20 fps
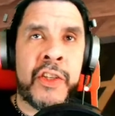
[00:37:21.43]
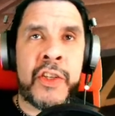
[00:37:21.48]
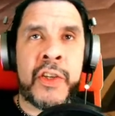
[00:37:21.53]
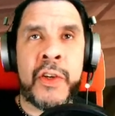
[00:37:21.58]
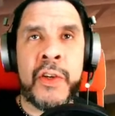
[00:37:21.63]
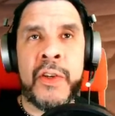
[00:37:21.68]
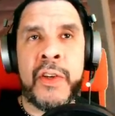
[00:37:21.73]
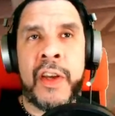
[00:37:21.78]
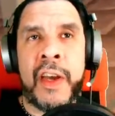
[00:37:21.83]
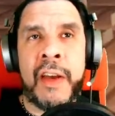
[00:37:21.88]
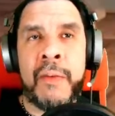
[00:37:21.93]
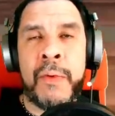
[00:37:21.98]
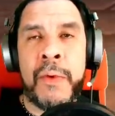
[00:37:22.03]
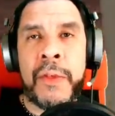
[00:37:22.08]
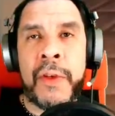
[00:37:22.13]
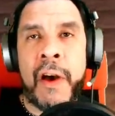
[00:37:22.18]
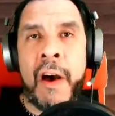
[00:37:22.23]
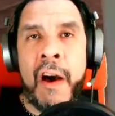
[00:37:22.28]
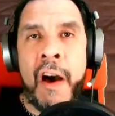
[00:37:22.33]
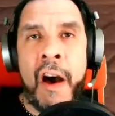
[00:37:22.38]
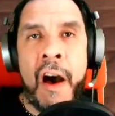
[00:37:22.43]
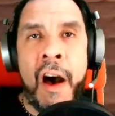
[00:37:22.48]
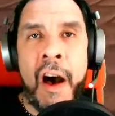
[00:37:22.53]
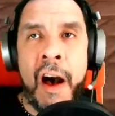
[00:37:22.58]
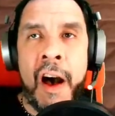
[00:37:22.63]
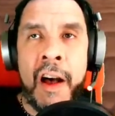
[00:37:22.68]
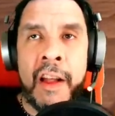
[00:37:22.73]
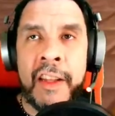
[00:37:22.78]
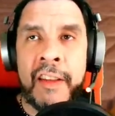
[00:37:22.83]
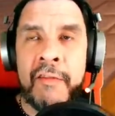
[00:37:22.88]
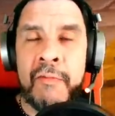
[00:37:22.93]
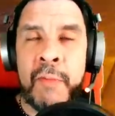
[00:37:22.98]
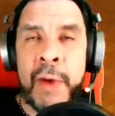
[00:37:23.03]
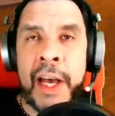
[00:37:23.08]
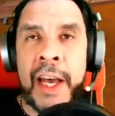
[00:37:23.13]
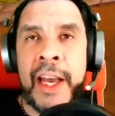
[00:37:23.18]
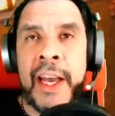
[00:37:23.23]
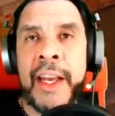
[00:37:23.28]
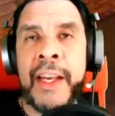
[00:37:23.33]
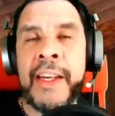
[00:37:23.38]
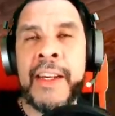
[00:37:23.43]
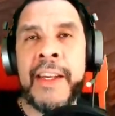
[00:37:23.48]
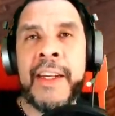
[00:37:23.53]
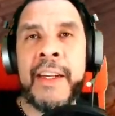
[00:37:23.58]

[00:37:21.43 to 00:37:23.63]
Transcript: turned on with all of my